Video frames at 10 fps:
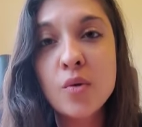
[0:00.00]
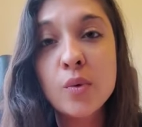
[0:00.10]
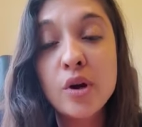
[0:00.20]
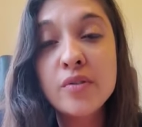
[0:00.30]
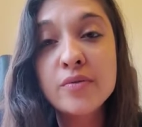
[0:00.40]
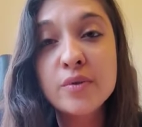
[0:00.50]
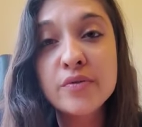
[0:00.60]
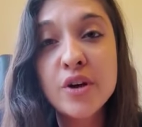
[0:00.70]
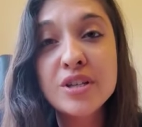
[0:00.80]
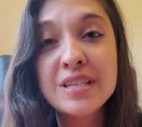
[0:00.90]
We often
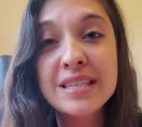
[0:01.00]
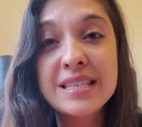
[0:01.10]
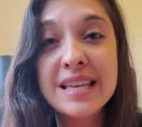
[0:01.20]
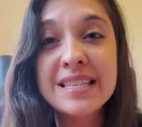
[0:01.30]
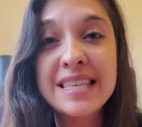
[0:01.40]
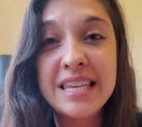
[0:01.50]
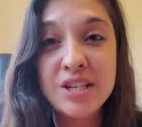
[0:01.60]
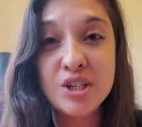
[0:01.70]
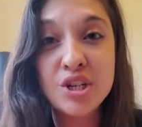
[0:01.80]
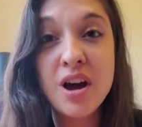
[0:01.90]
refer to this as the
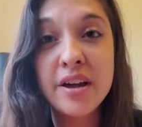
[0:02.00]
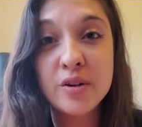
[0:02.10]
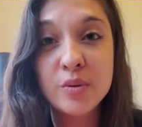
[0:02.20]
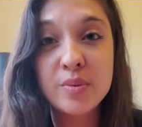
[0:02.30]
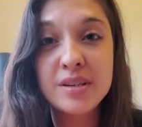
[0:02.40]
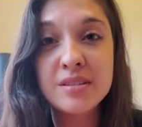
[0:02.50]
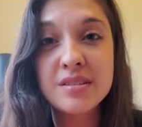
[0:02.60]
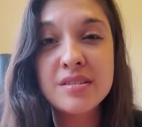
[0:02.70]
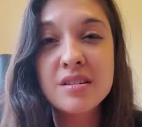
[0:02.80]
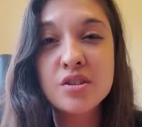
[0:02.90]
inner child because
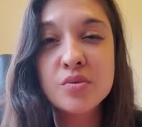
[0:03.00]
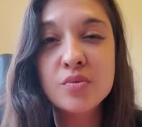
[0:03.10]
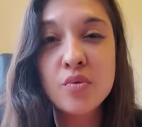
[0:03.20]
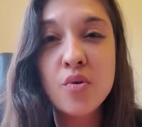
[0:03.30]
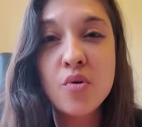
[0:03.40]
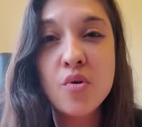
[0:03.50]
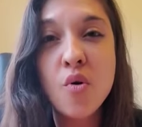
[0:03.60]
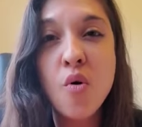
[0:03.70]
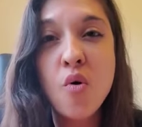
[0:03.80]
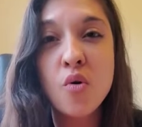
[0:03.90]
it's such a raw
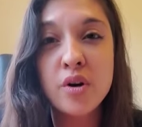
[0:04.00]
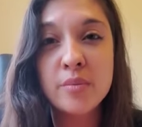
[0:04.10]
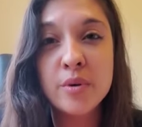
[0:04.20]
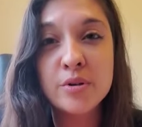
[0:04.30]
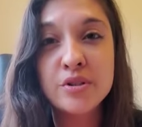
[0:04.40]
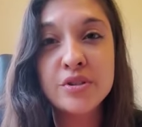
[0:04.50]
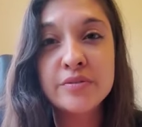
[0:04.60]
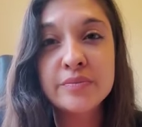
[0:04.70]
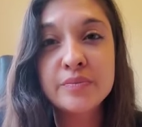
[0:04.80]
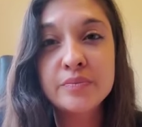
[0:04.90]
core emotion.